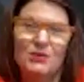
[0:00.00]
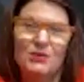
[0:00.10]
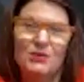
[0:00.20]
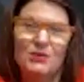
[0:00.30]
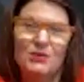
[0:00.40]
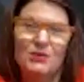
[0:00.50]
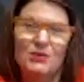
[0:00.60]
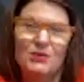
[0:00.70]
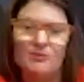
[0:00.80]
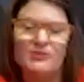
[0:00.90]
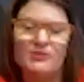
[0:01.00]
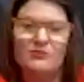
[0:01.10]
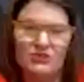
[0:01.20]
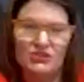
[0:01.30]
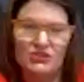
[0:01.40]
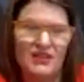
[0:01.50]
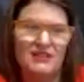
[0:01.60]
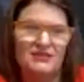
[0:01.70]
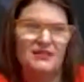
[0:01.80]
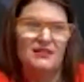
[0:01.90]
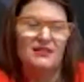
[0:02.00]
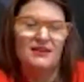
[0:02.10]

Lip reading: the more trauma, the more stress,